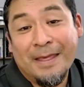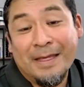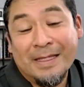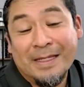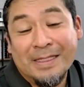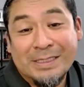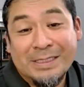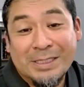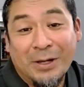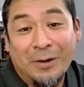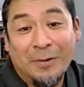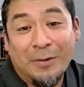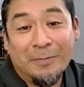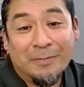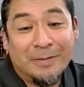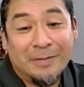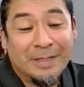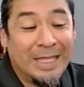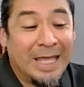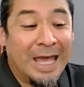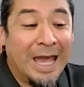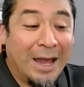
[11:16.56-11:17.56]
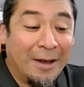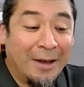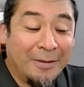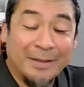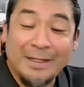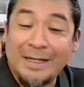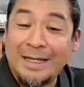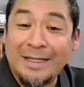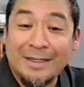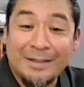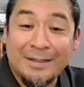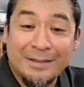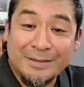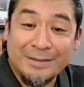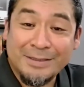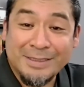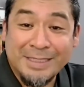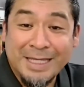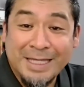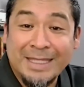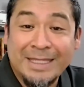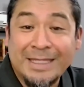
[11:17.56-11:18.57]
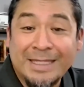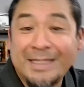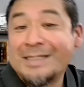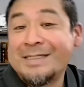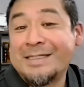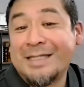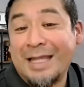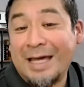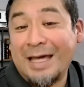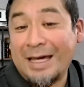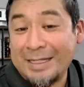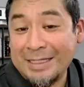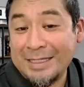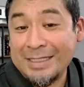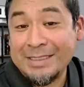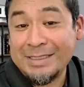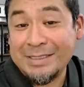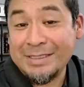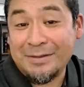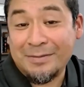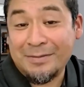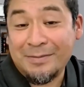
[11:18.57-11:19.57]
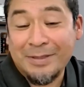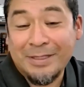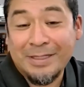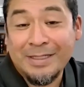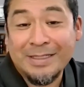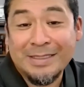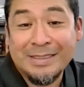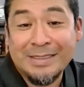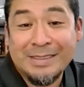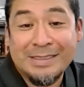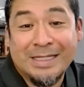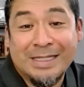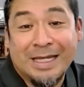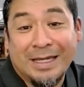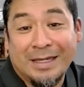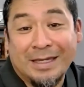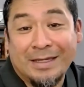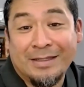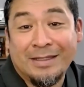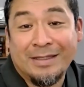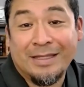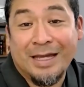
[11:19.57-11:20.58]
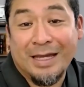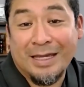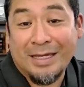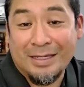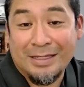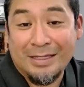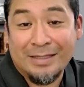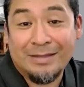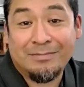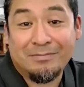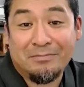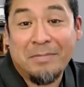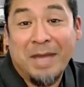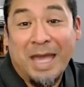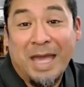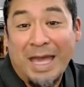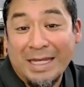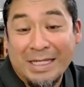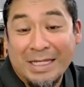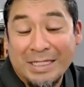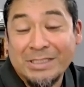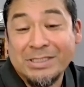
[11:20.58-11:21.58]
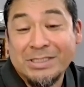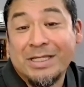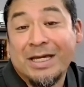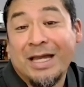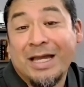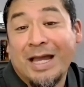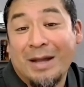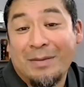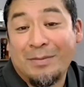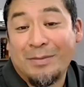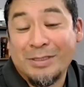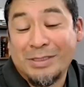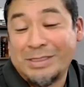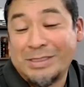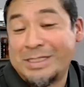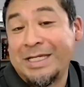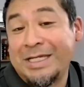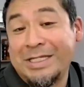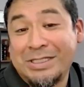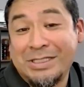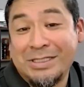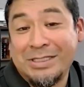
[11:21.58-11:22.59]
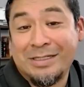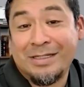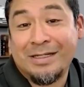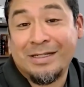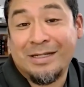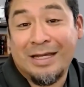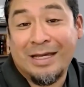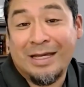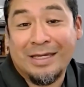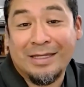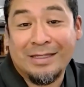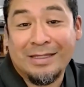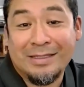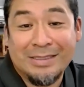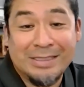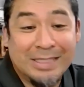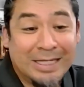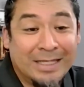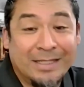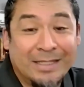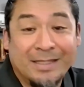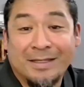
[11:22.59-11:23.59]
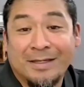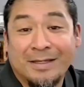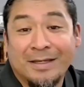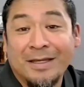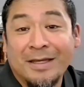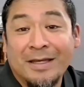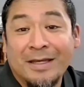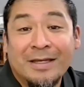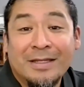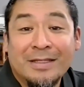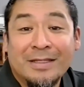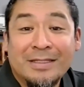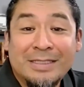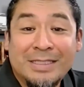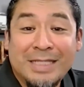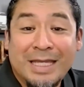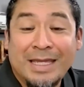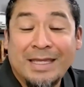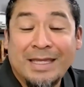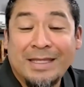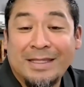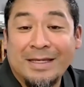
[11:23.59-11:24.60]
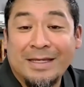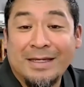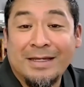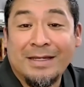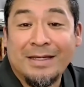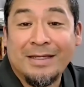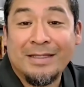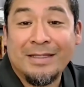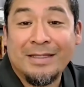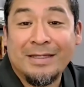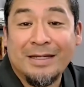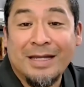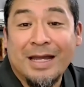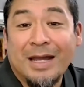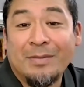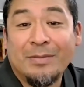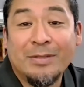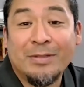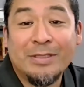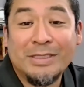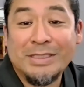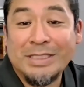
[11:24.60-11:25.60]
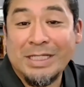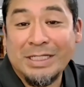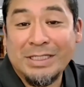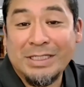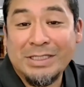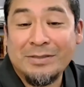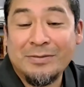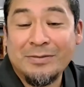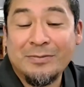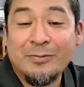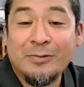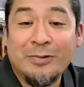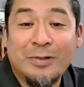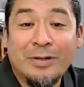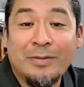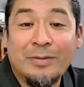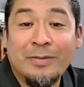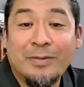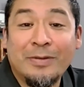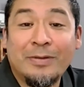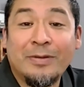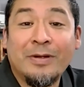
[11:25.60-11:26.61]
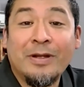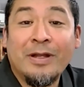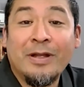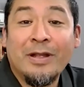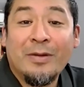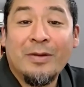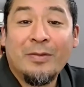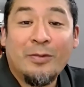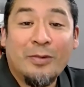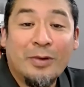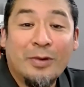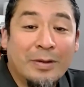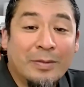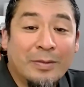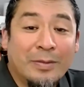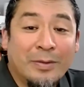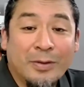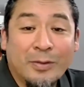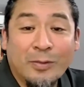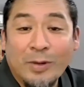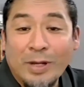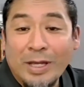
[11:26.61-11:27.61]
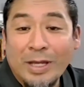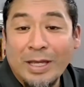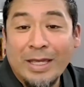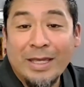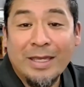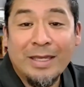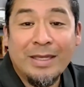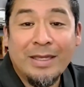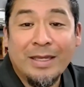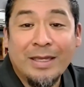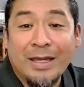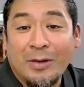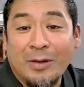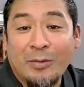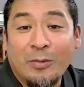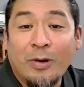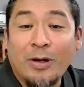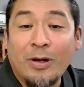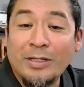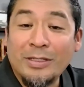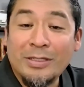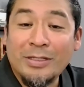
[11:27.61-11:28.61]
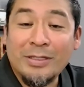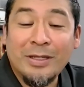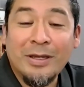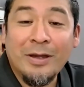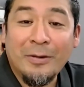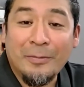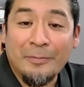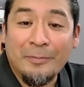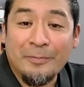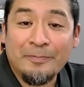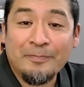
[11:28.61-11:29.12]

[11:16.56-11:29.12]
So now that I understand that, it's a lot easier because I can manage the conversation, and I can take the conversation wherever way I want it to go.